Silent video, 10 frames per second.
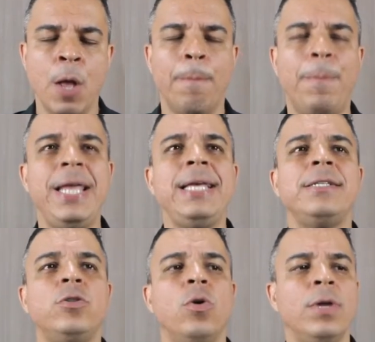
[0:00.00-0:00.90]

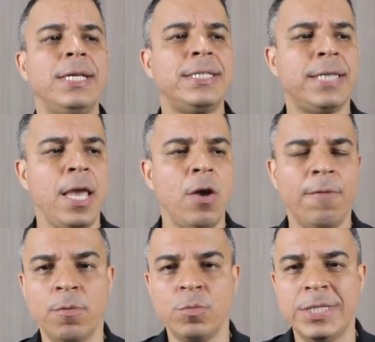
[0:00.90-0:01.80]
Please, on a scale
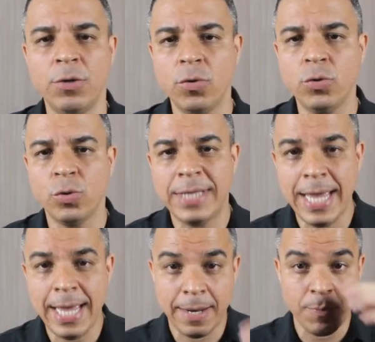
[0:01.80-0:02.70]
from 0 to
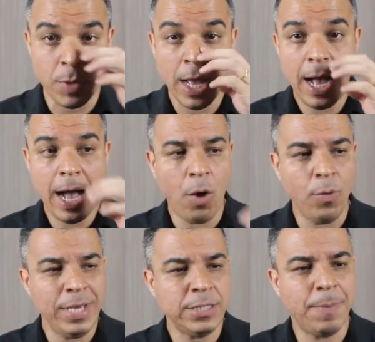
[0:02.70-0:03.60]
10, how
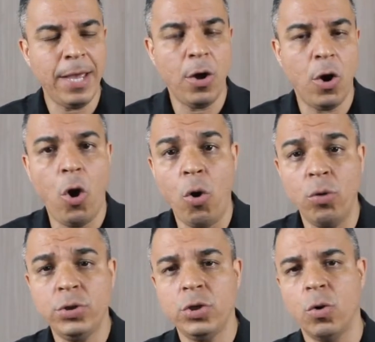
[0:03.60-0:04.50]
is my
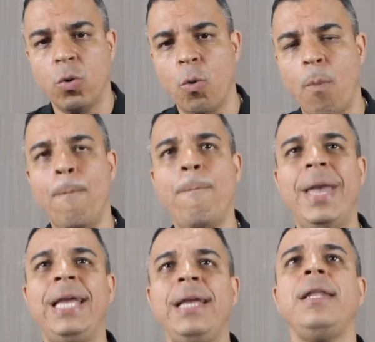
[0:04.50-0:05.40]
audio?
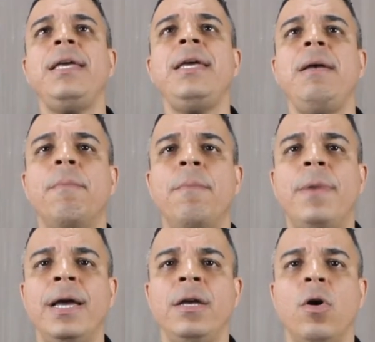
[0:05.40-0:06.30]
Mainly
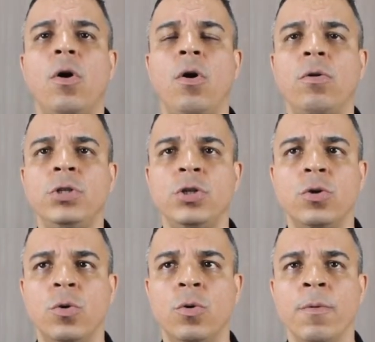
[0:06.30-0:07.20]
my
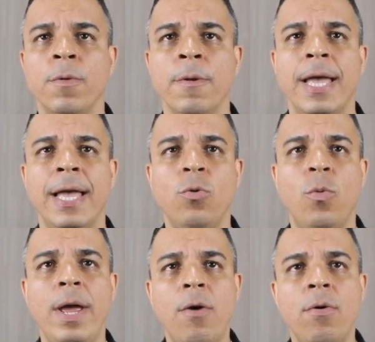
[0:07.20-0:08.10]
audio. And
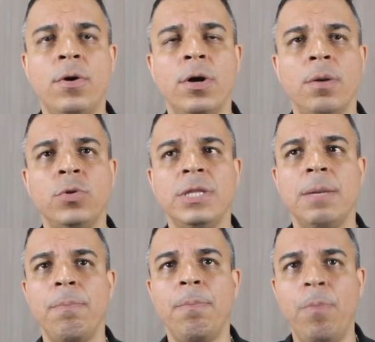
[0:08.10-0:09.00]
welcome to the
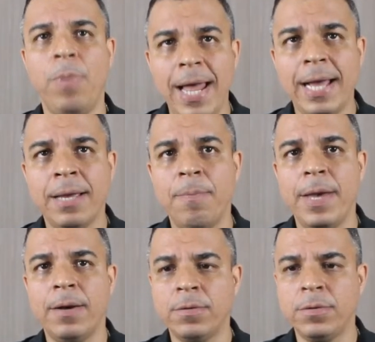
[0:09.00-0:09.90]
Black
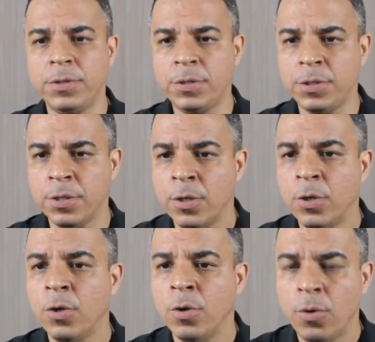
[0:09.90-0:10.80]
Belt
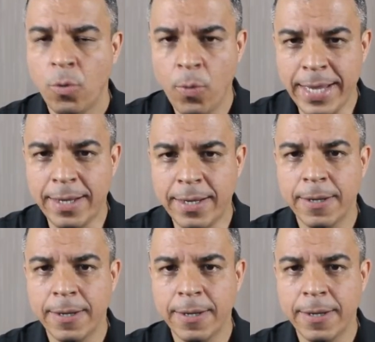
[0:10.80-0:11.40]
Week.